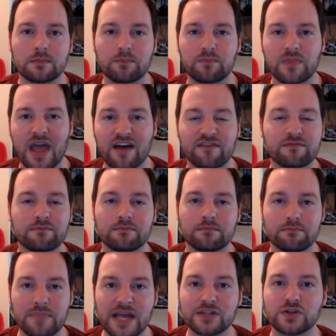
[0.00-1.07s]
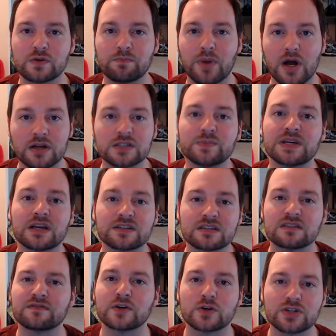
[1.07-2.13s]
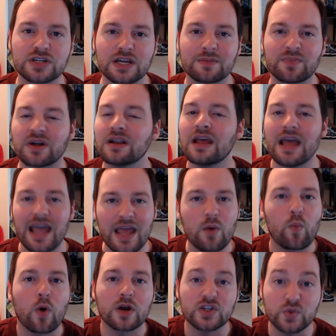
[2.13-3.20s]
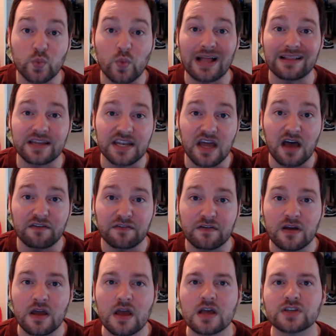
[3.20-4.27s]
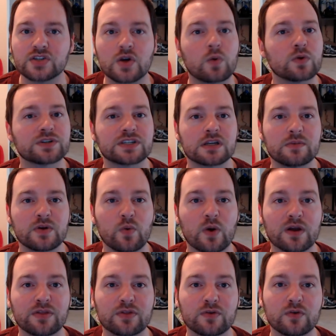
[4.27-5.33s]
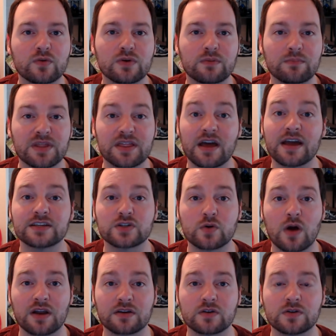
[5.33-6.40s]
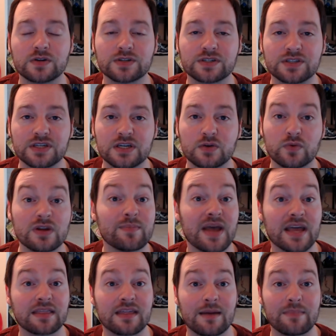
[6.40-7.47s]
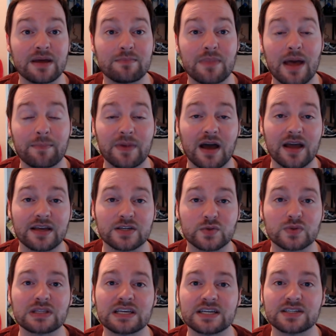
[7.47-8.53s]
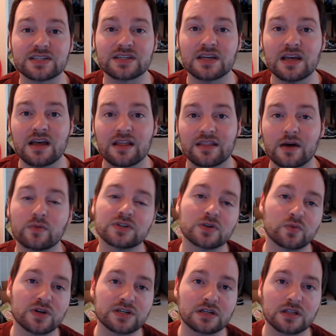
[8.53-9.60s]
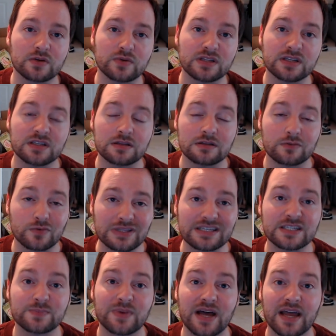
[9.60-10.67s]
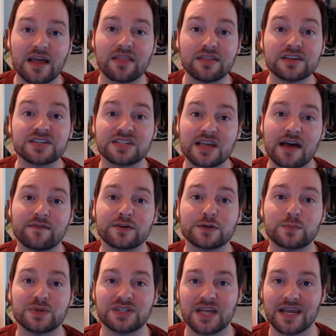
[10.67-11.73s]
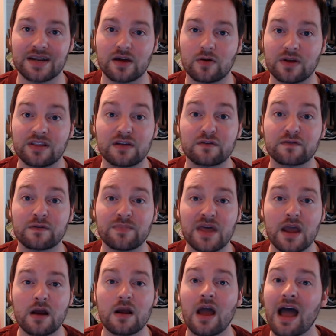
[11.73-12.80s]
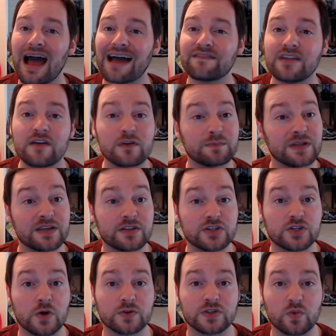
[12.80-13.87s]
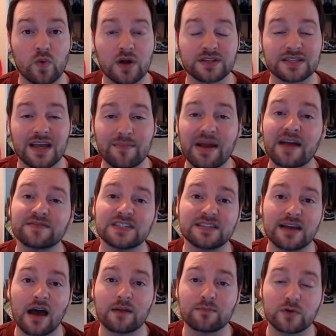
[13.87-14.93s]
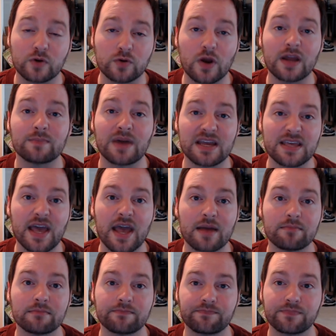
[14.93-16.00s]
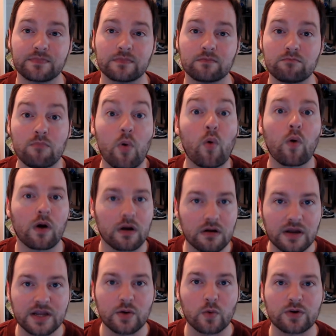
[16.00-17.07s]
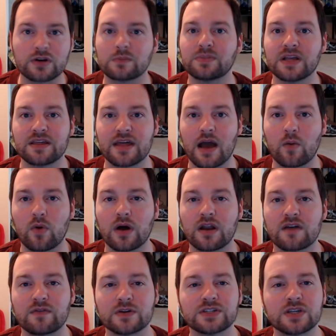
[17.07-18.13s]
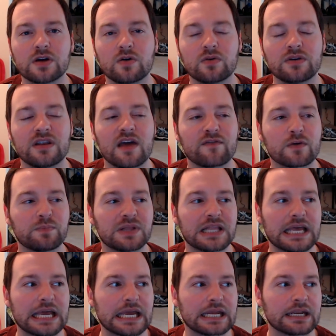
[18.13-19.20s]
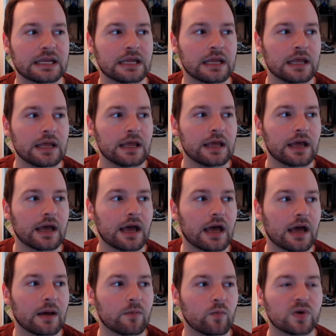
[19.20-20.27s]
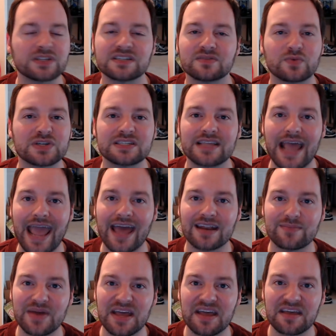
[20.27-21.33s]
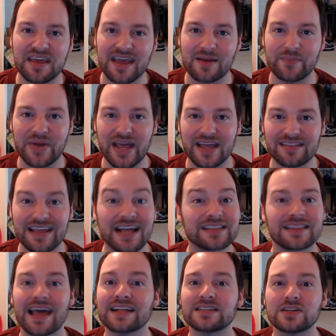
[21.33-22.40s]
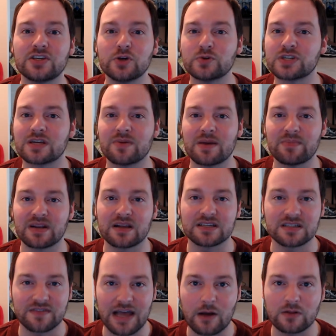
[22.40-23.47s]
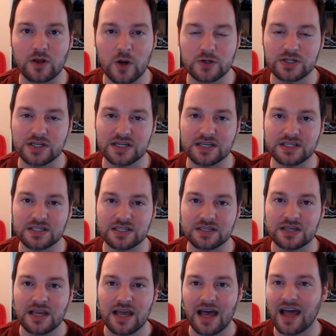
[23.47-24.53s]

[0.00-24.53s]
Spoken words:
have major bugs because of the versioning, but it works well enough. So we're just going to be working through Matthias Chronicles, the remake that MedMap Guy has released, that was originally released by The Savage Potato. And then from there, I've never played the Chosen Ones. I may have to downgrade my game more in order to play that one. I've also never played what's the anime campaign? That's a huge commitment because of how large it is. And